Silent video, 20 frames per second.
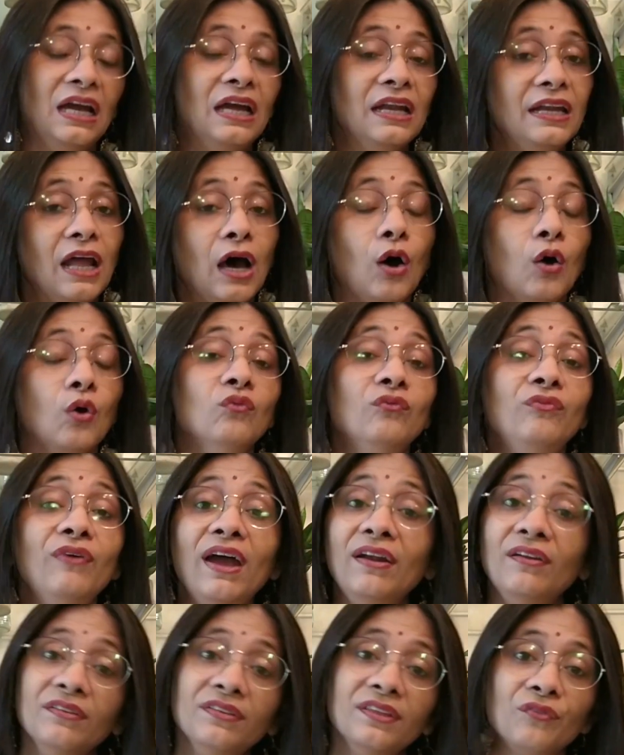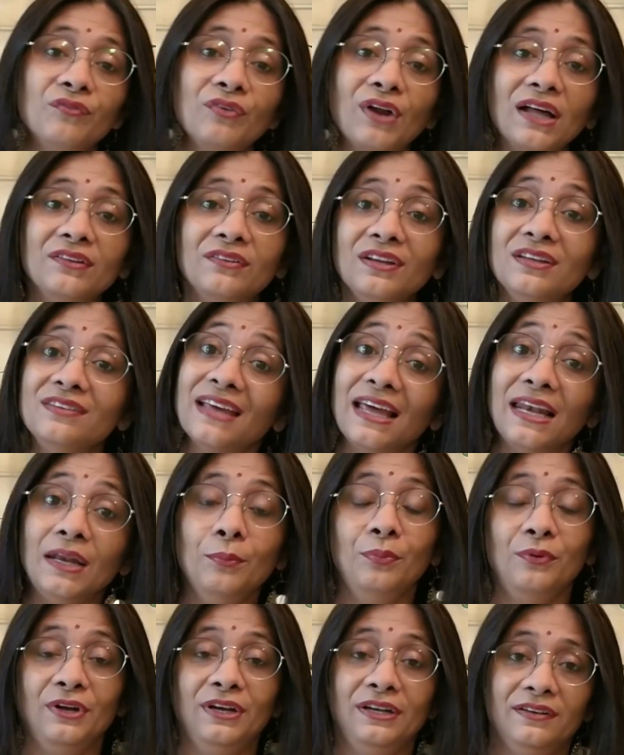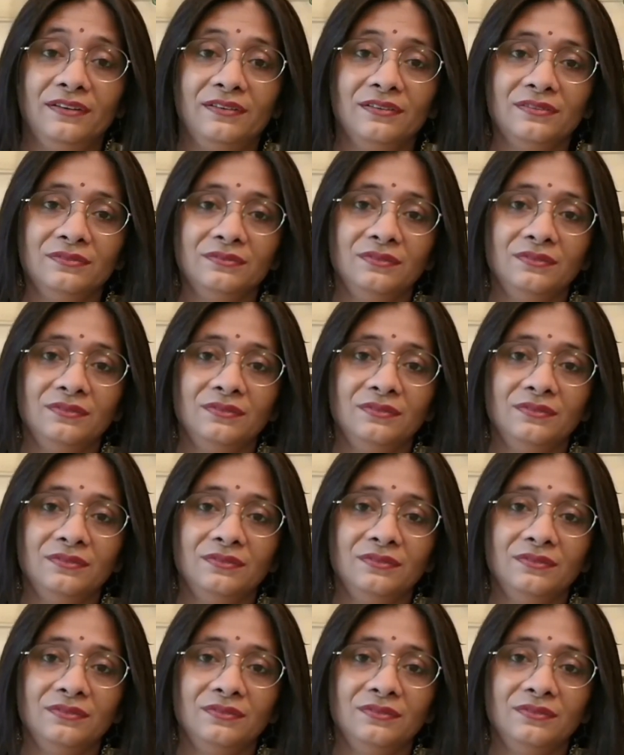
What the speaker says: Now, where is Navratri celebrated?